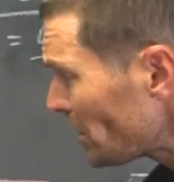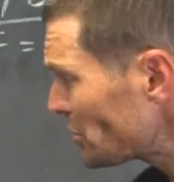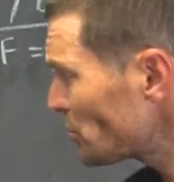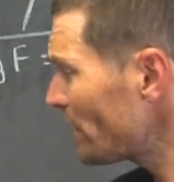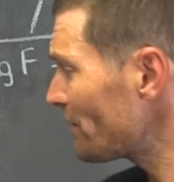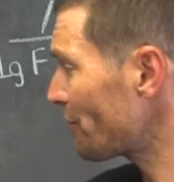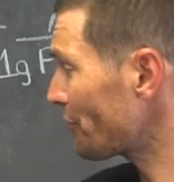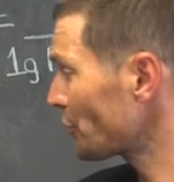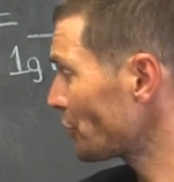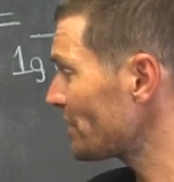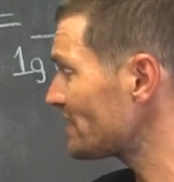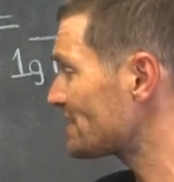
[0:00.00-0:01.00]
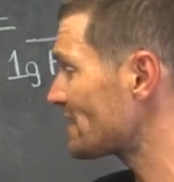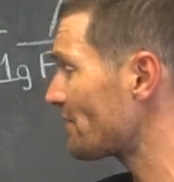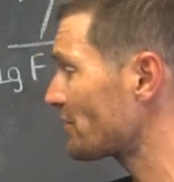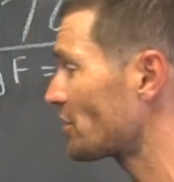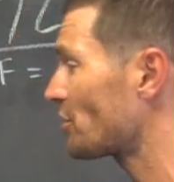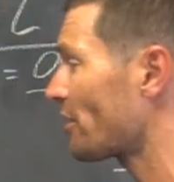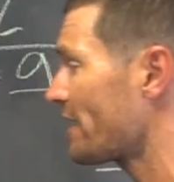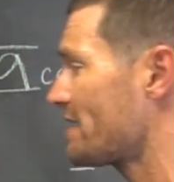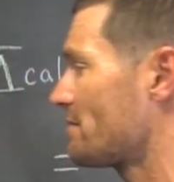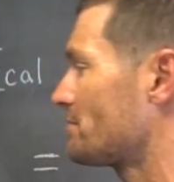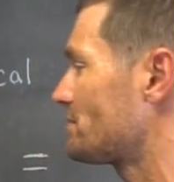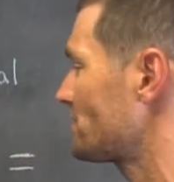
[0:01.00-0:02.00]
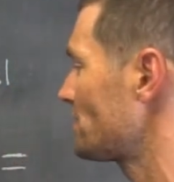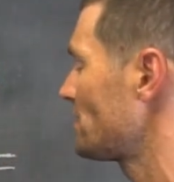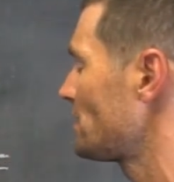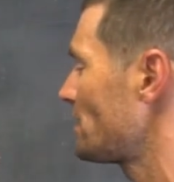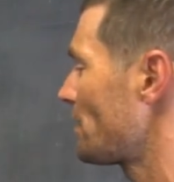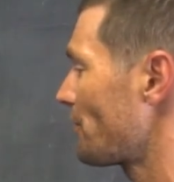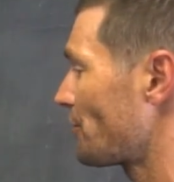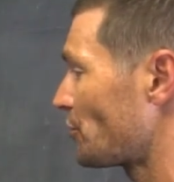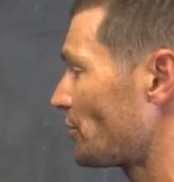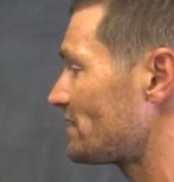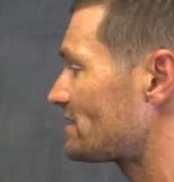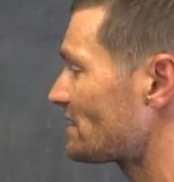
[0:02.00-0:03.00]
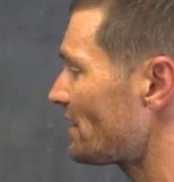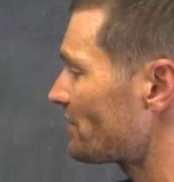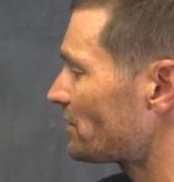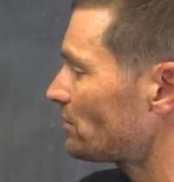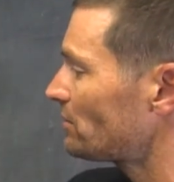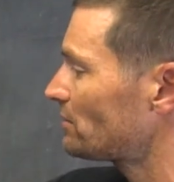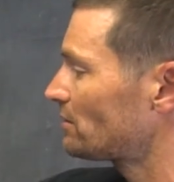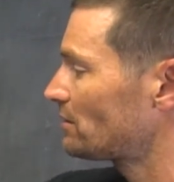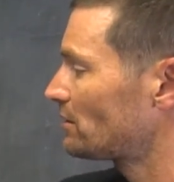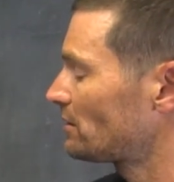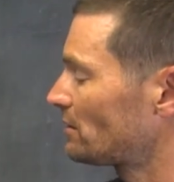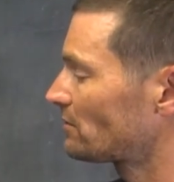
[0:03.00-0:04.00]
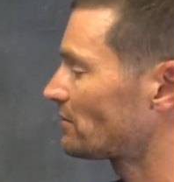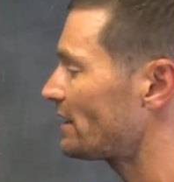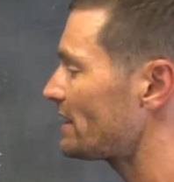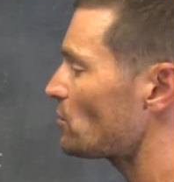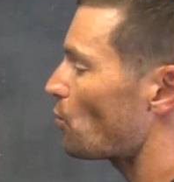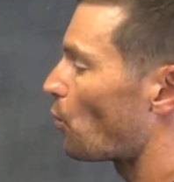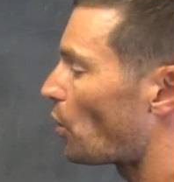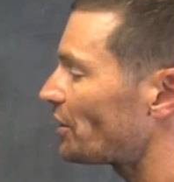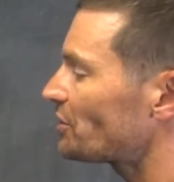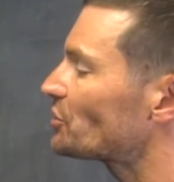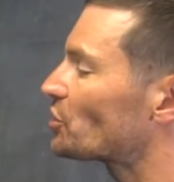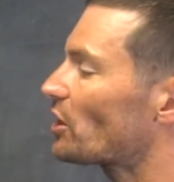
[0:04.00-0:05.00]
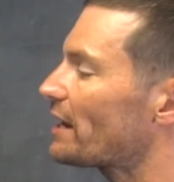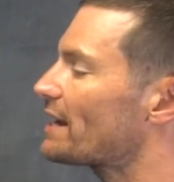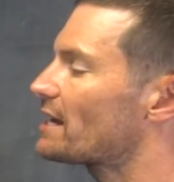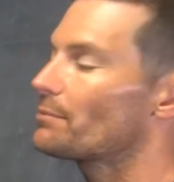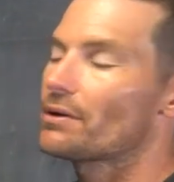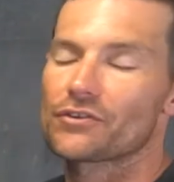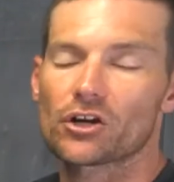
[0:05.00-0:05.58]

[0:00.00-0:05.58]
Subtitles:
So we have 37 grams. 37, right? 1 gram of